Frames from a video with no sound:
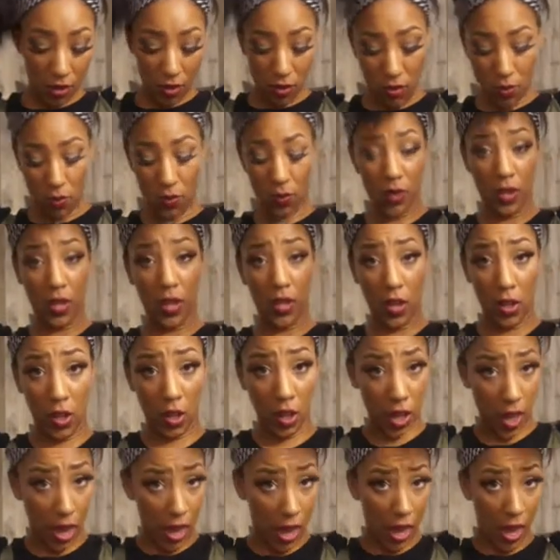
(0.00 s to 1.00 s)
do a
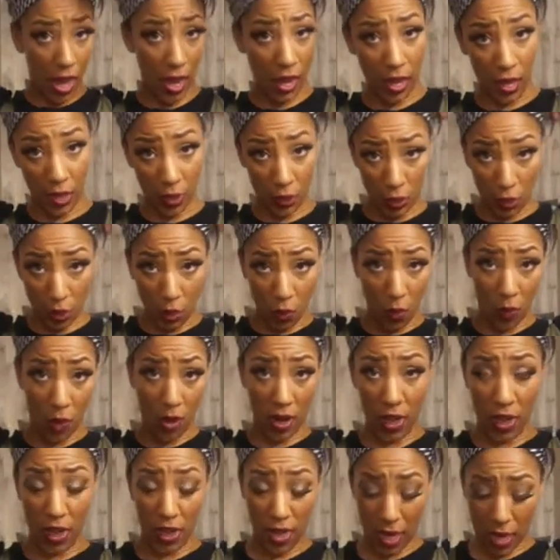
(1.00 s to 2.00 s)
little one
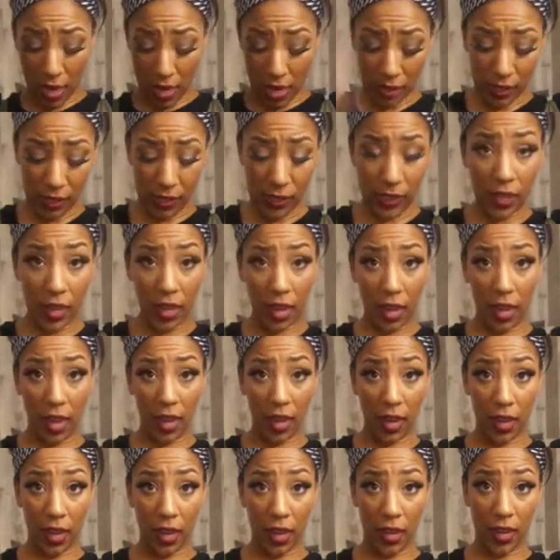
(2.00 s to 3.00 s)
of these,
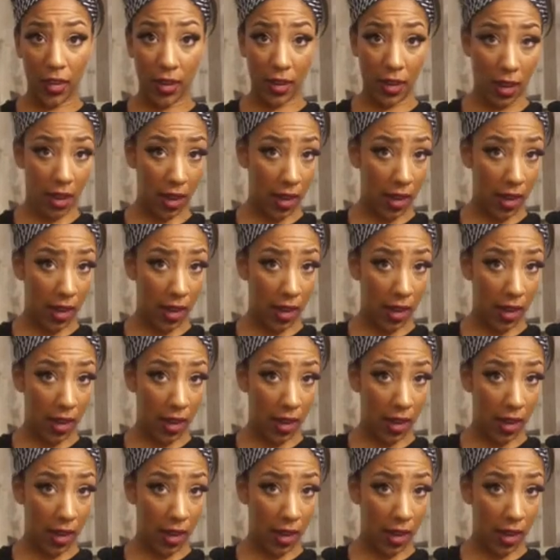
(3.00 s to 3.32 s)
and